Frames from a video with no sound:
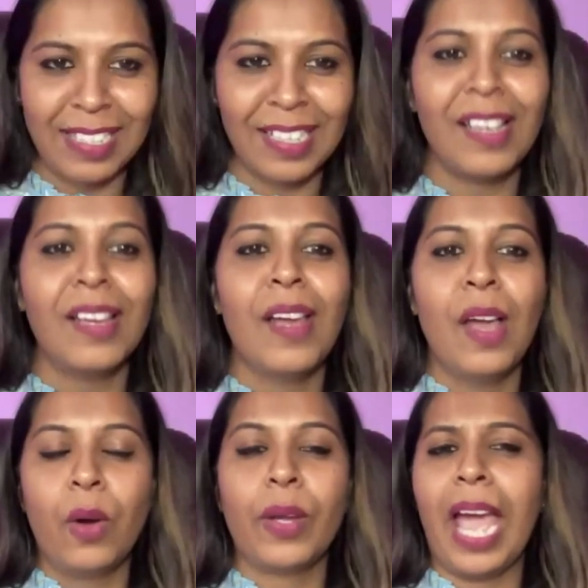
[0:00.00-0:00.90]
yes.
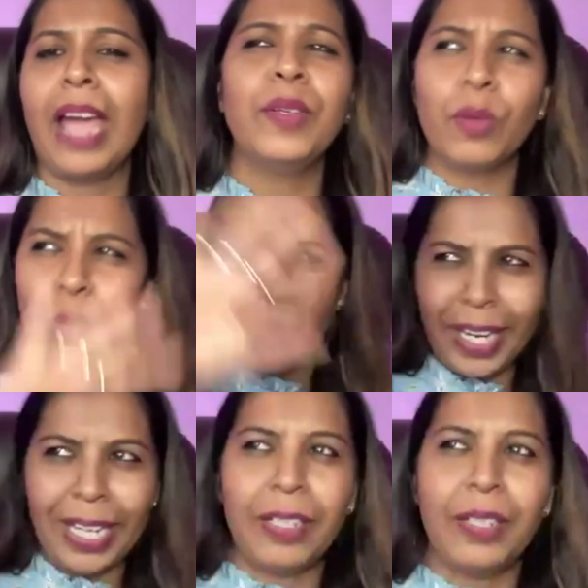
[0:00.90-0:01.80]
Okay, I don't want
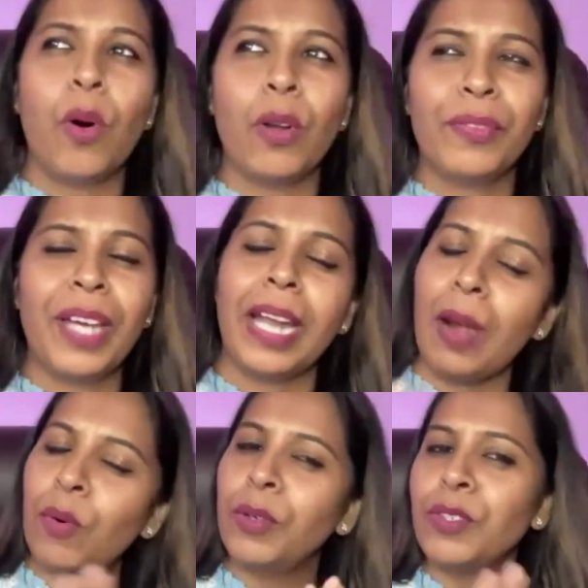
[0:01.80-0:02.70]
to get into all of that.
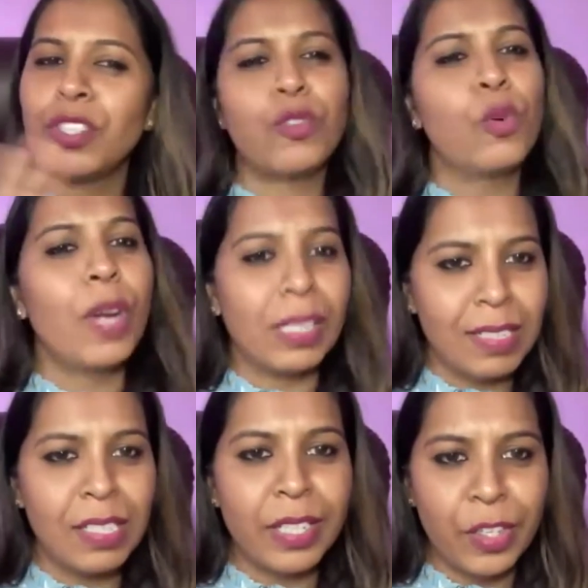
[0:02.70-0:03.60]
I want to just do
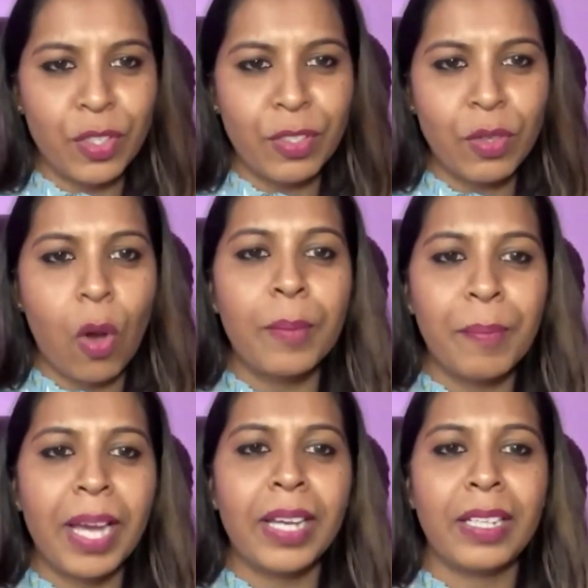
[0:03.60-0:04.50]
consultations
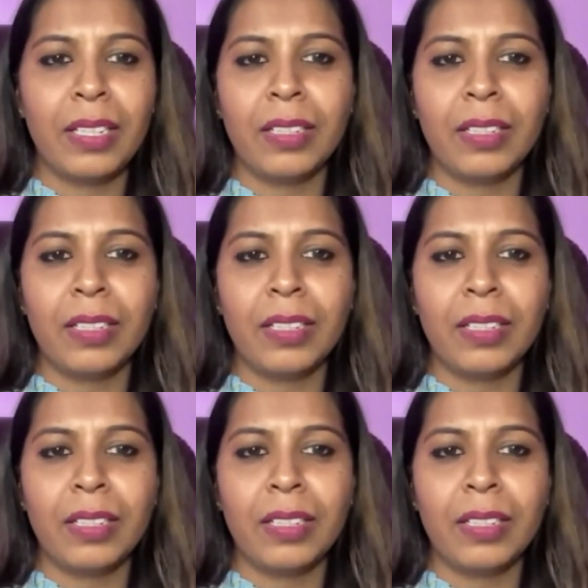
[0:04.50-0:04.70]
on my,